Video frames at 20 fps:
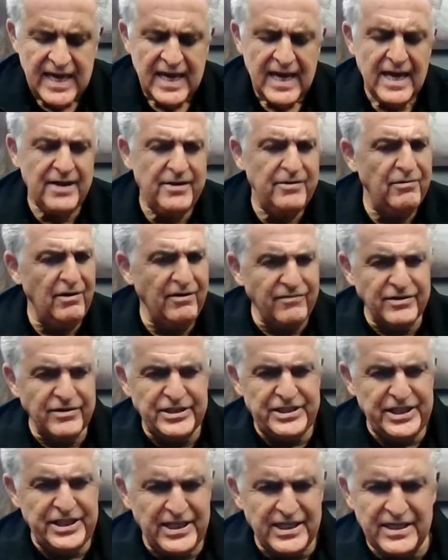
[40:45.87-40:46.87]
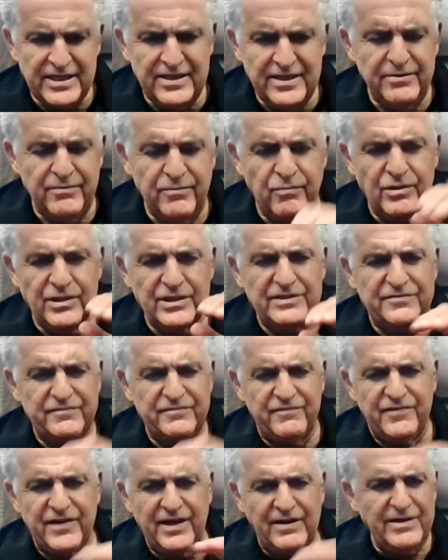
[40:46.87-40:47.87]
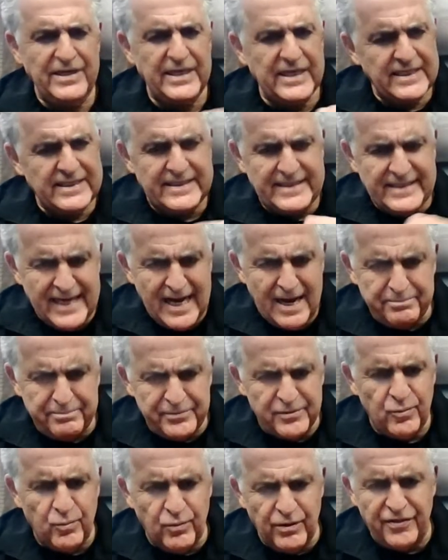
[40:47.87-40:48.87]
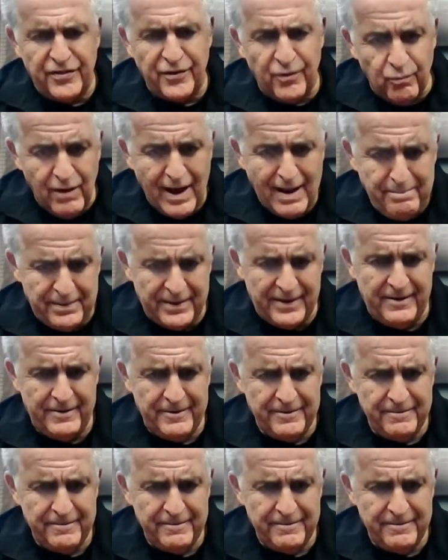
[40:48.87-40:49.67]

And whoever did it was very adept with a weapon.